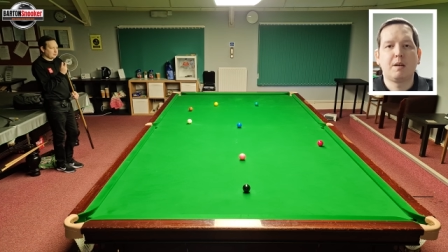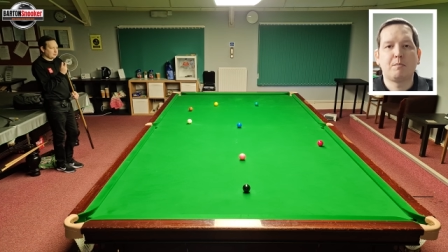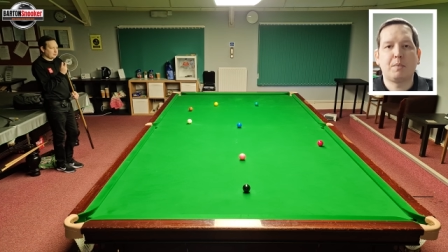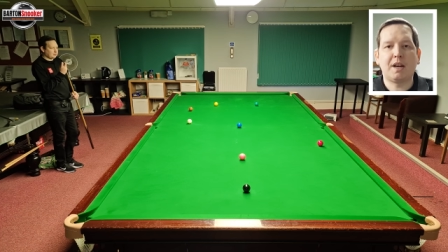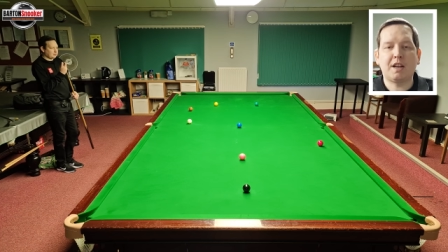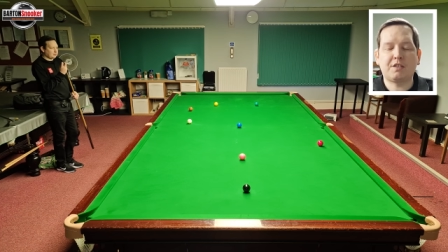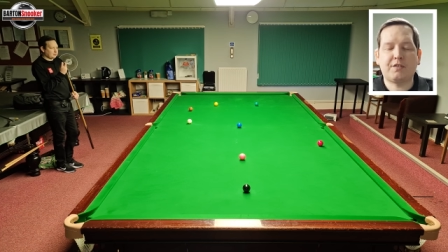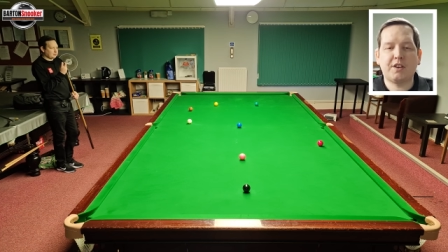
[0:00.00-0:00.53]

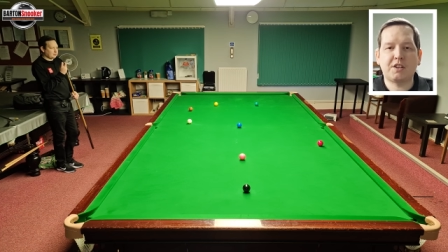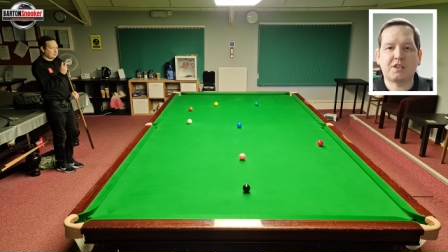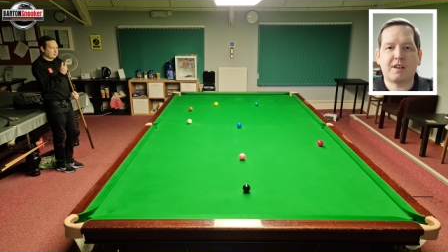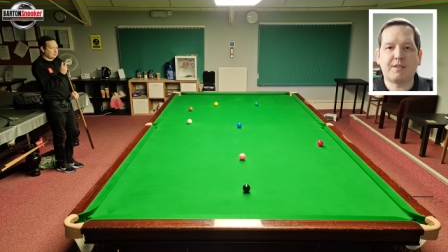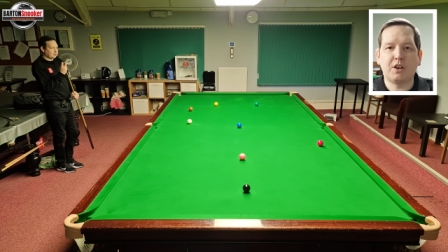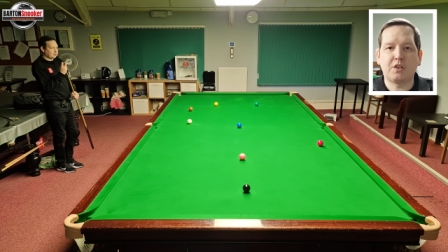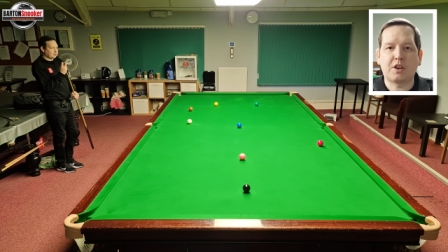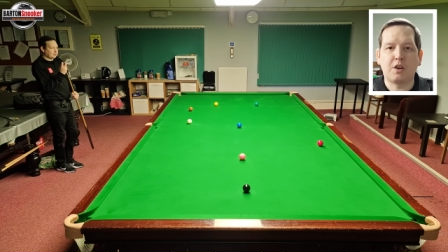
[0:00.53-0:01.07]
But let's first have
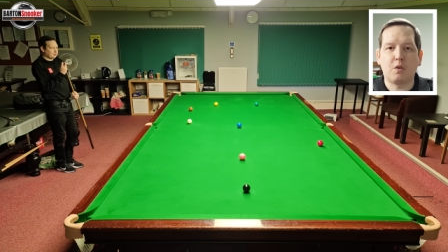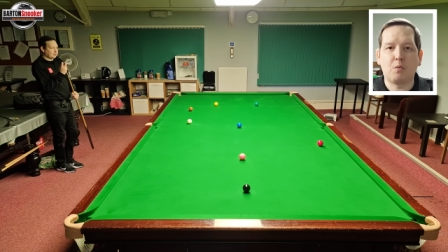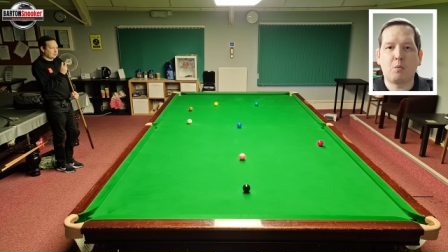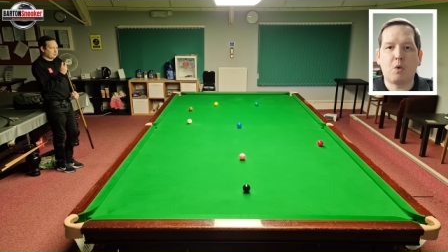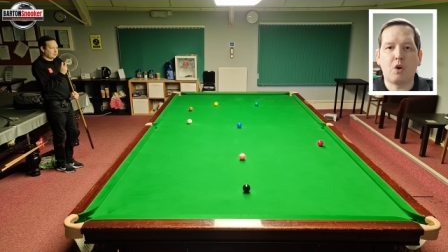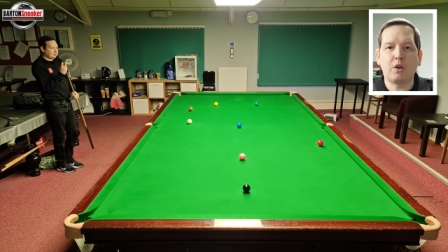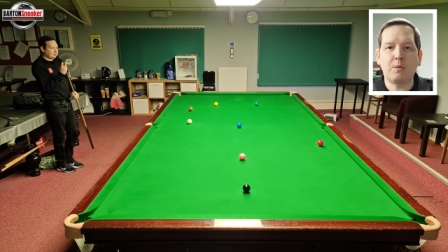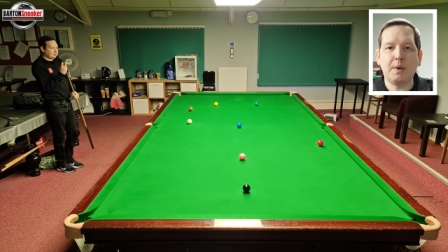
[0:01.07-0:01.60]
a look at
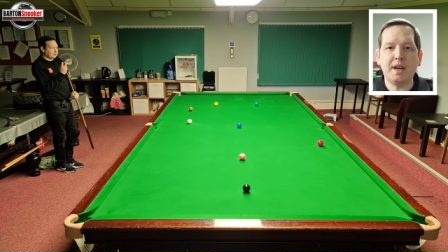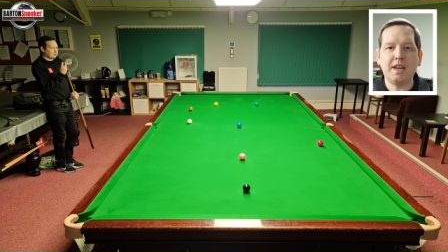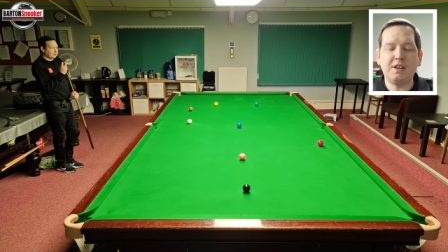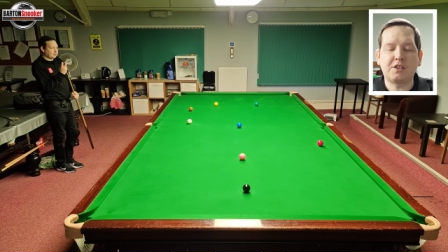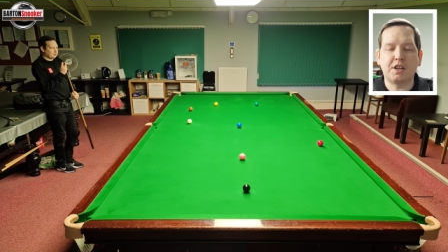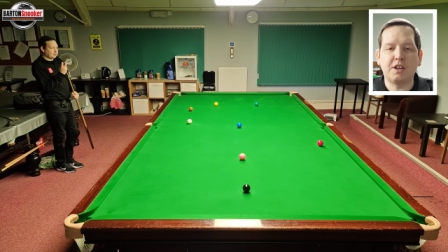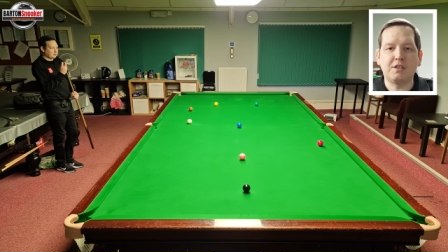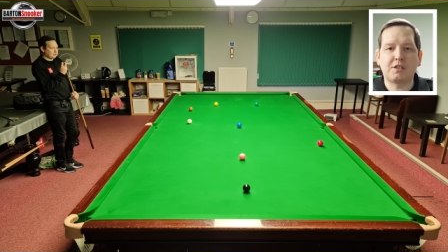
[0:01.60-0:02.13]
why we need
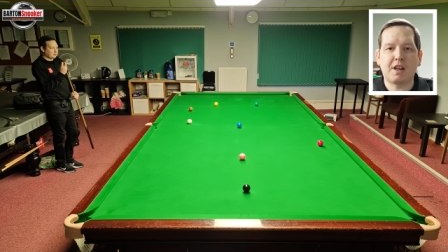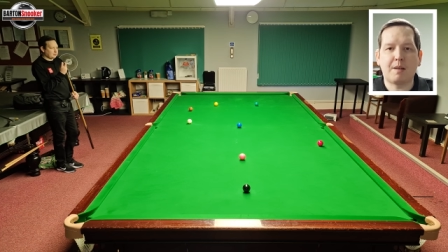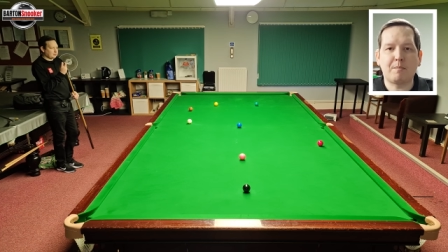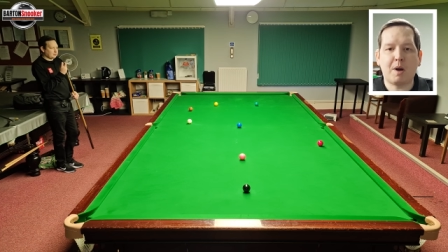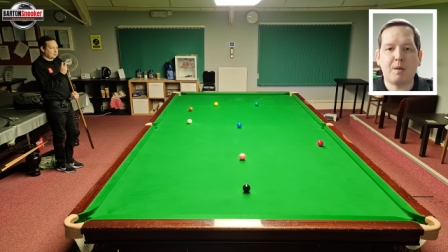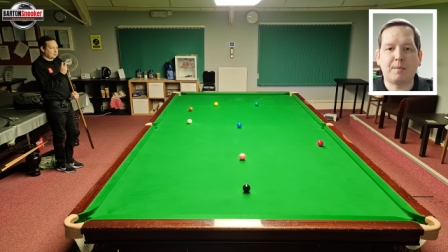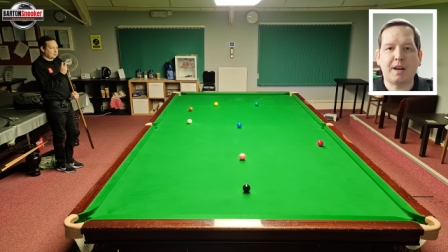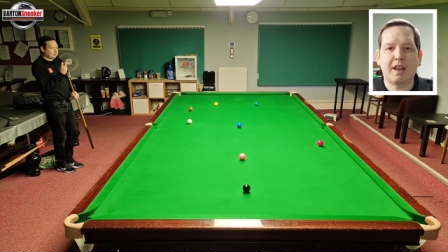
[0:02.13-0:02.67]
to use that
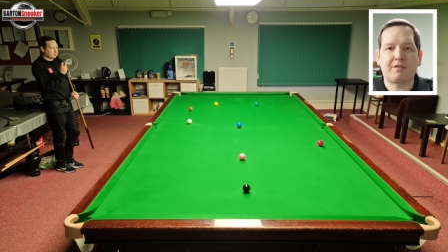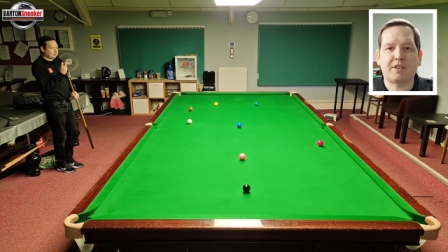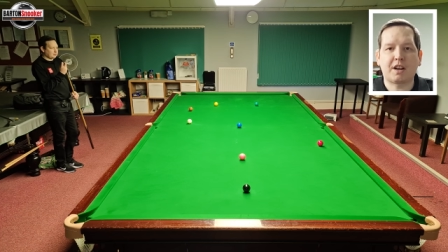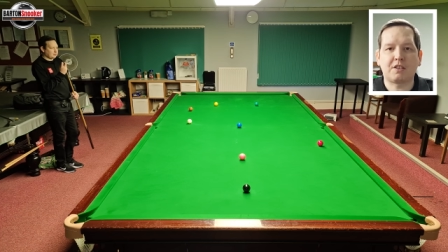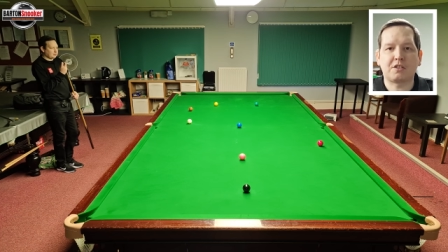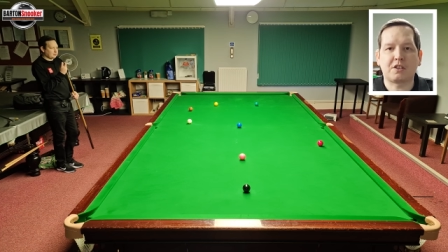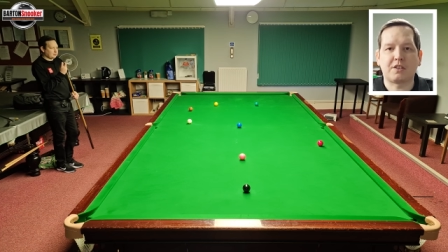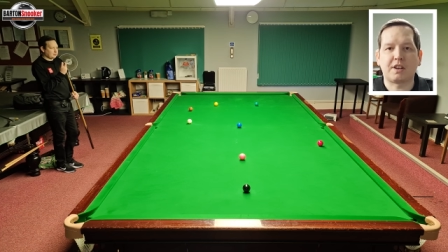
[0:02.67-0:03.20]
bottom and
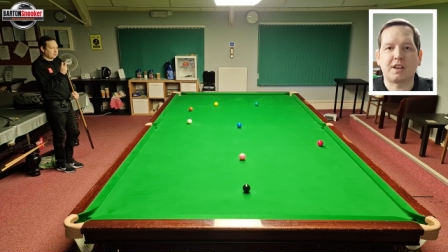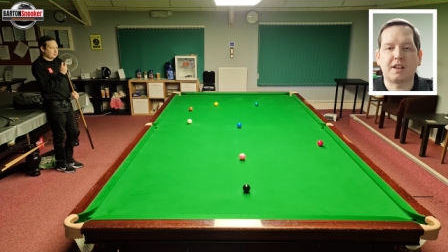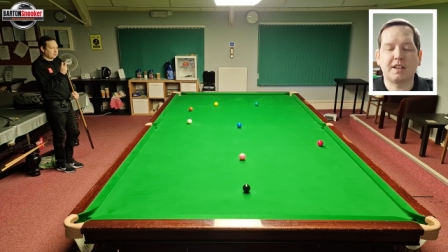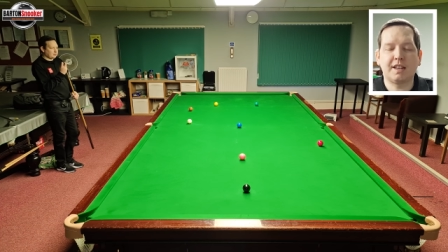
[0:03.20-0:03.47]
left-hand side.